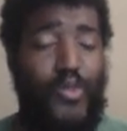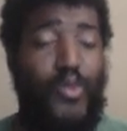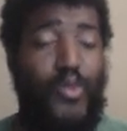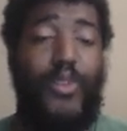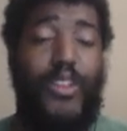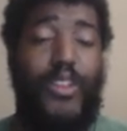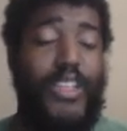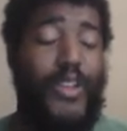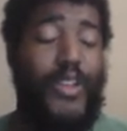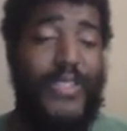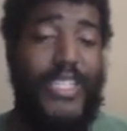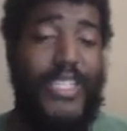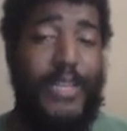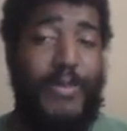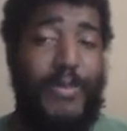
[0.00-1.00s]
Who will
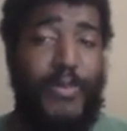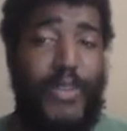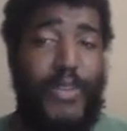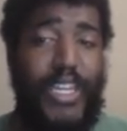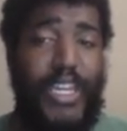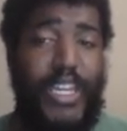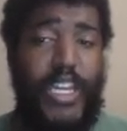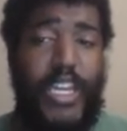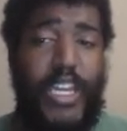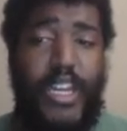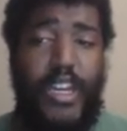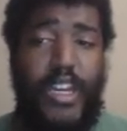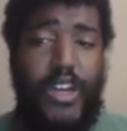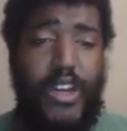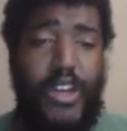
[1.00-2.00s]
those teams be?
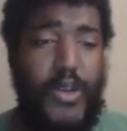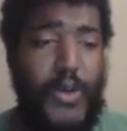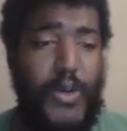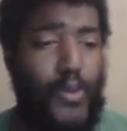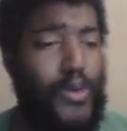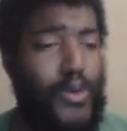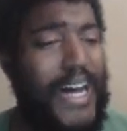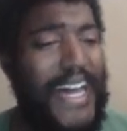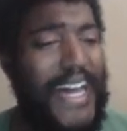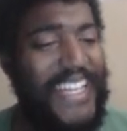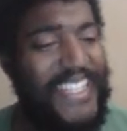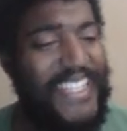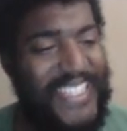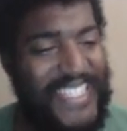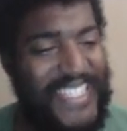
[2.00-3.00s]
Why
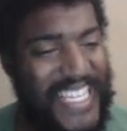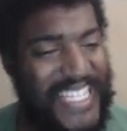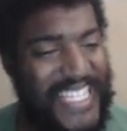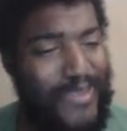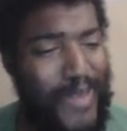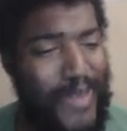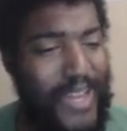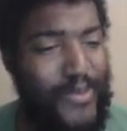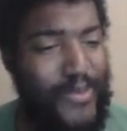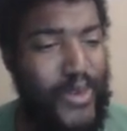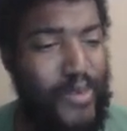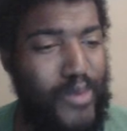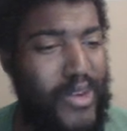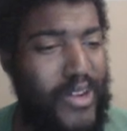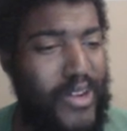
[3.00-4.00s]
it's six man
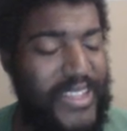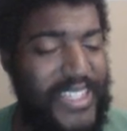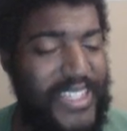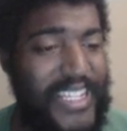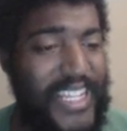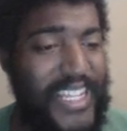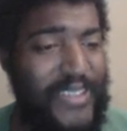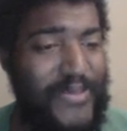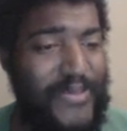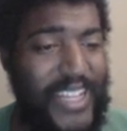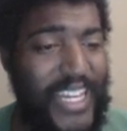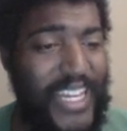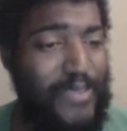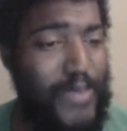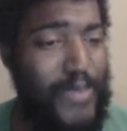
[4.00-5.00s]
football instead
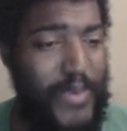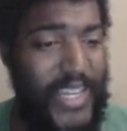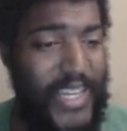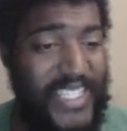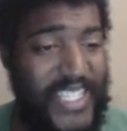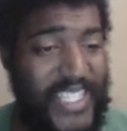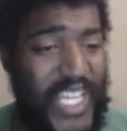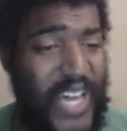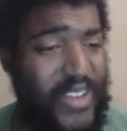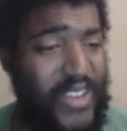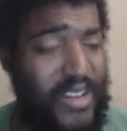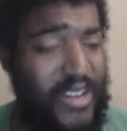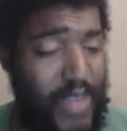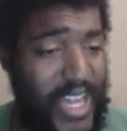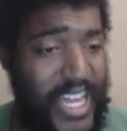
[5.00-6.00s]
of like maybe
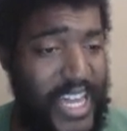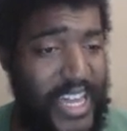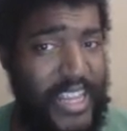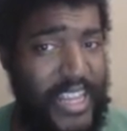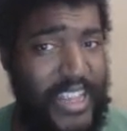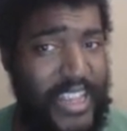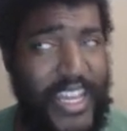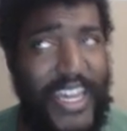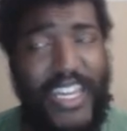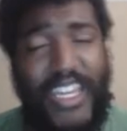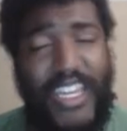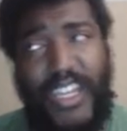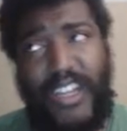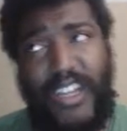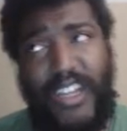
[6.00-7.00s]
seven man?
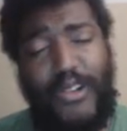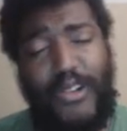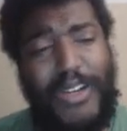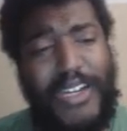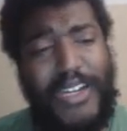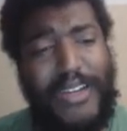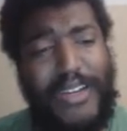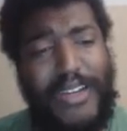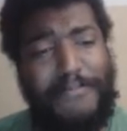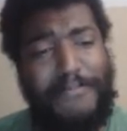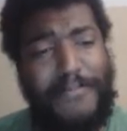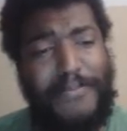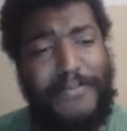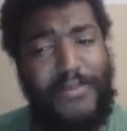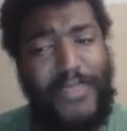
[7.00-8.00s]
Like you know,
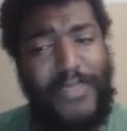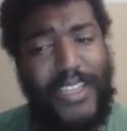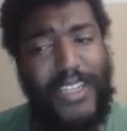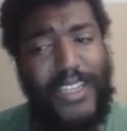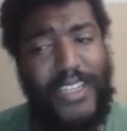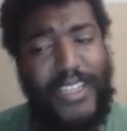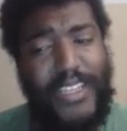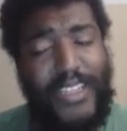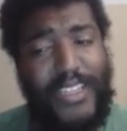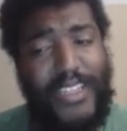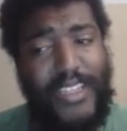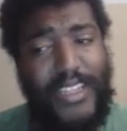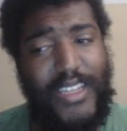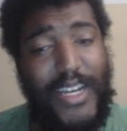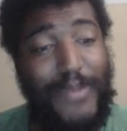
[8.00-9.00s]
um,
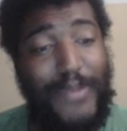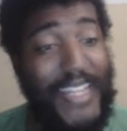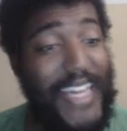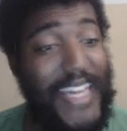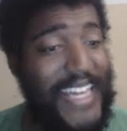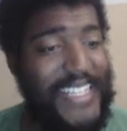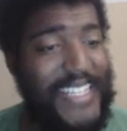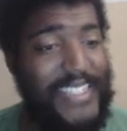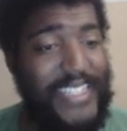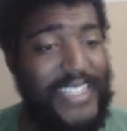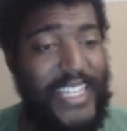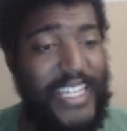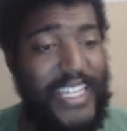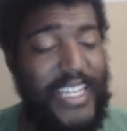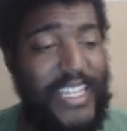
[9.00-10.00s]
um, the
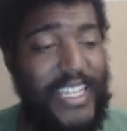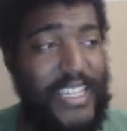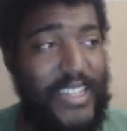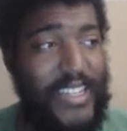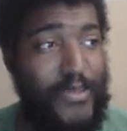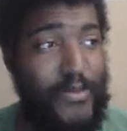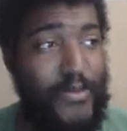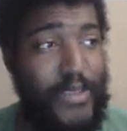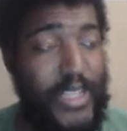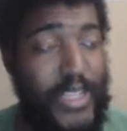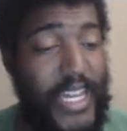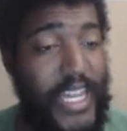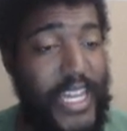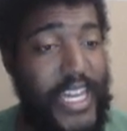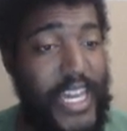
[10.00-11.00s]
X League,
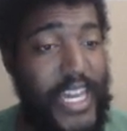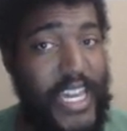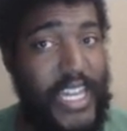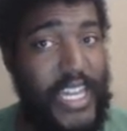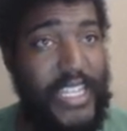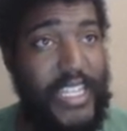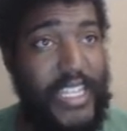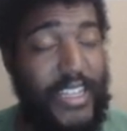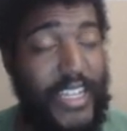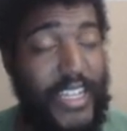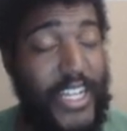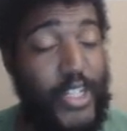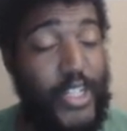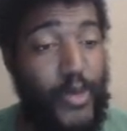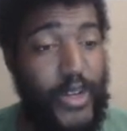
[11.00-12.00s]
aka the
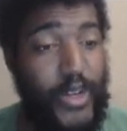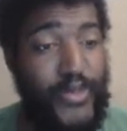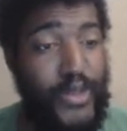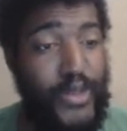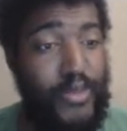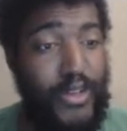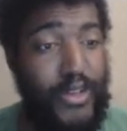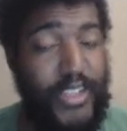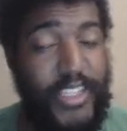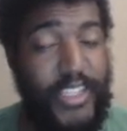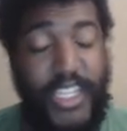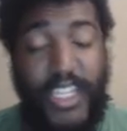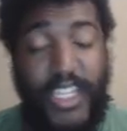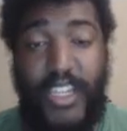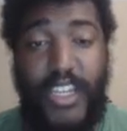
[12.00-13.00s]
Lingerie Football
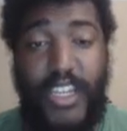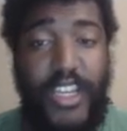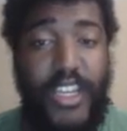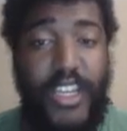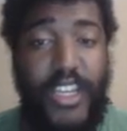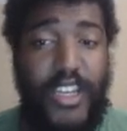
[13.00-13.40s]
League.